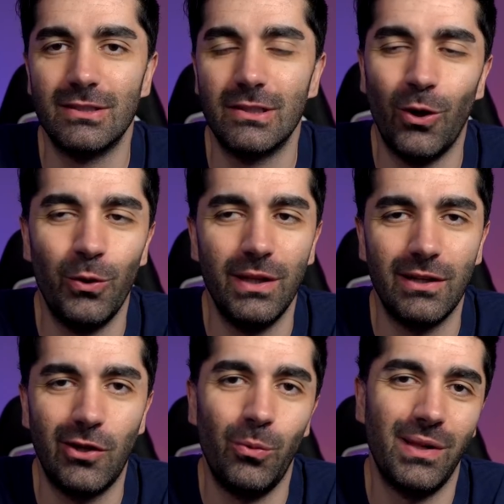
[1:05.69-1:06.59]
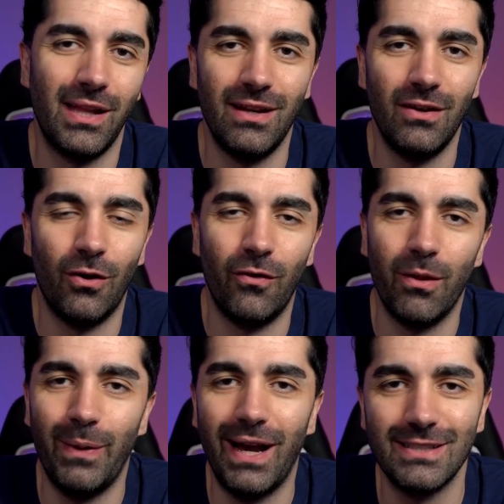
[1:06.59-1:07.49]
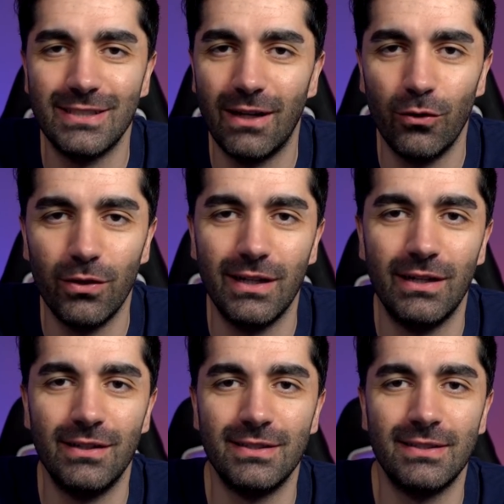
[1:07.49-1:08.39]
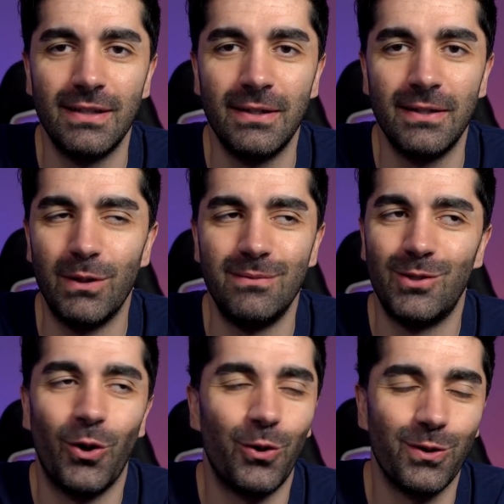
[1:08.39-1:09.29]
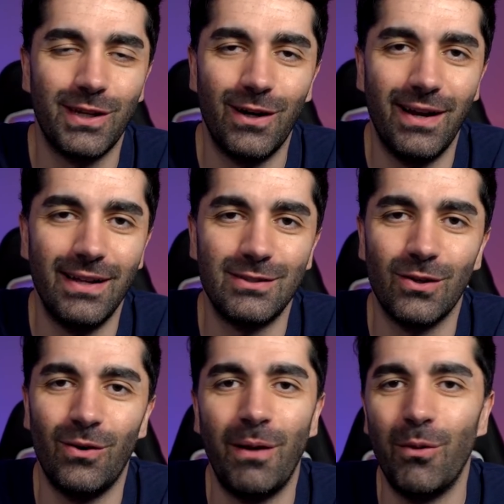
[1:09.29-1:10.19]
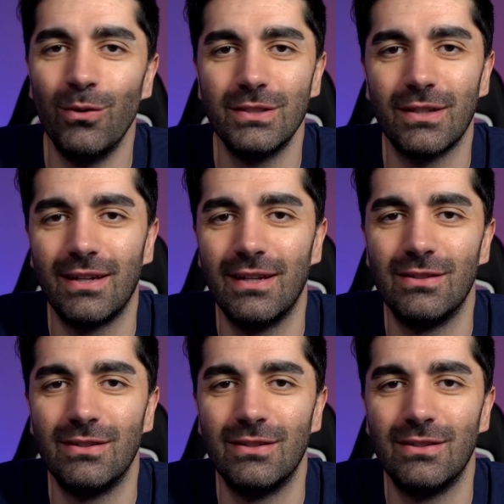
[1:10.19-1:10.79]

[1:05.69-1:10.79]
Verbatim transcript: slowly accumulated over the past several years. I'm a total gearhead, so I'm always looking